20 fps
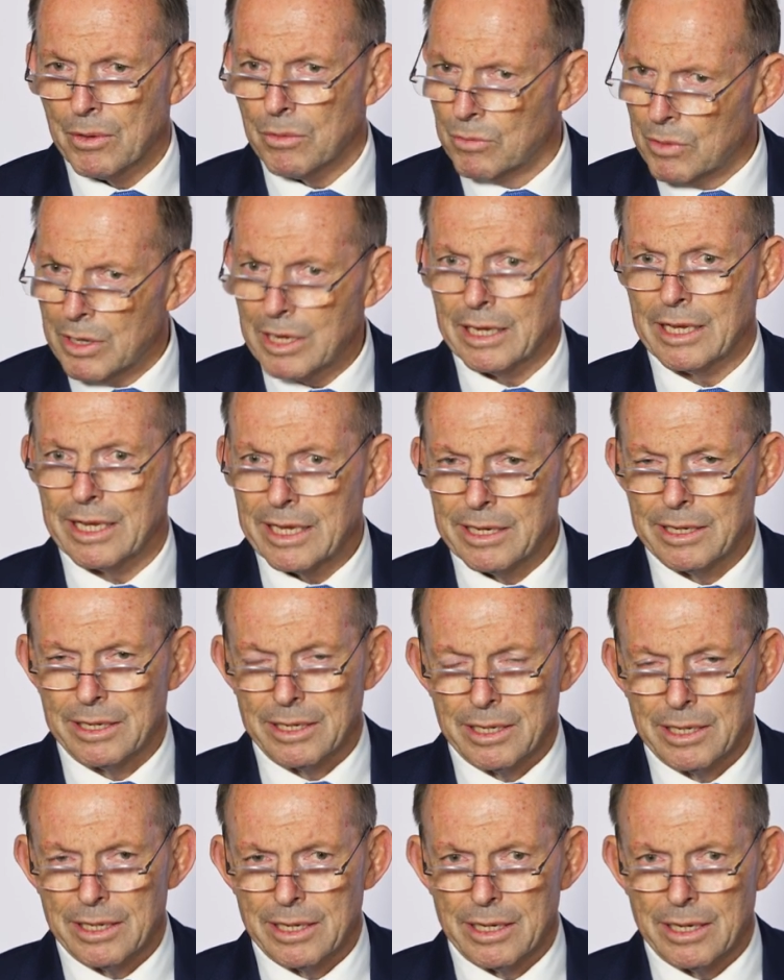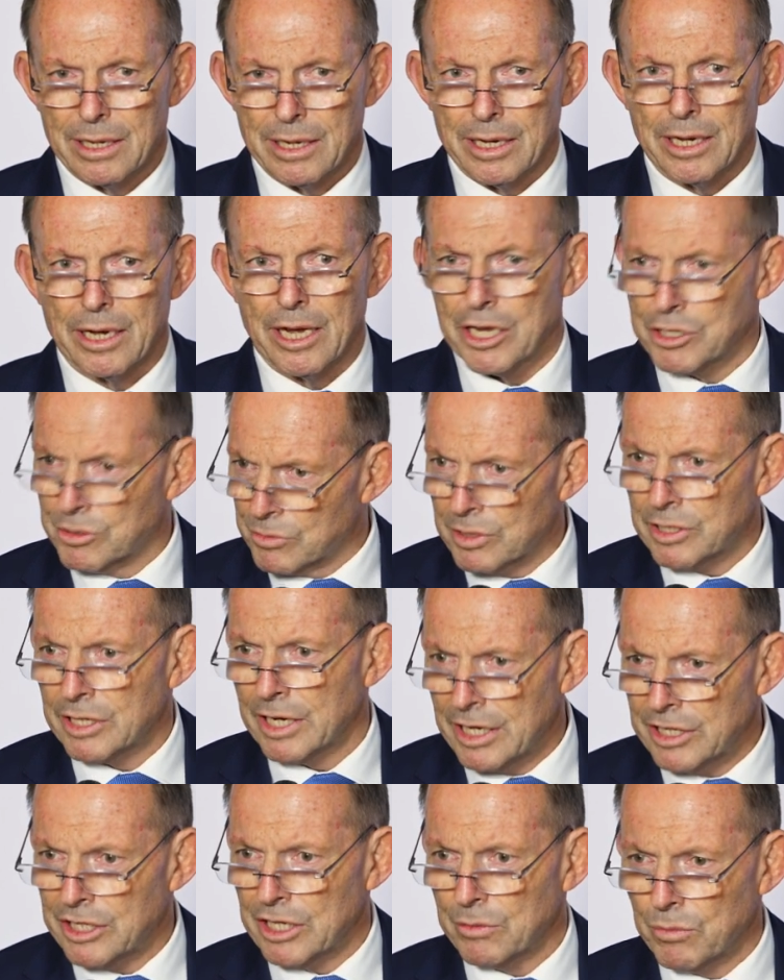really a
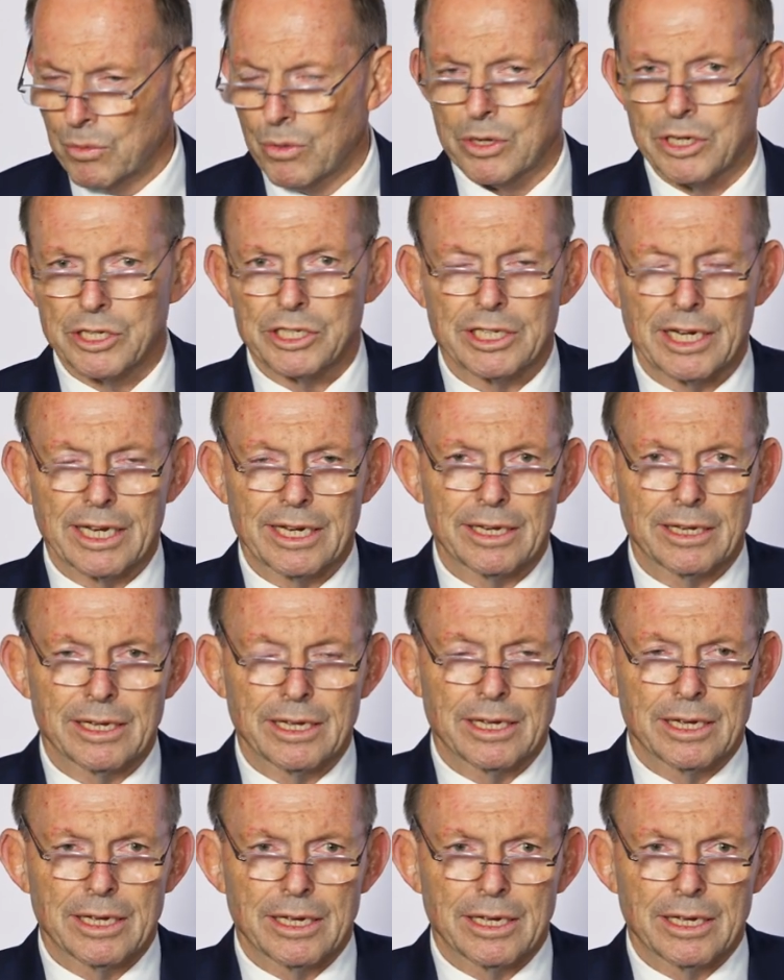strategic watershed.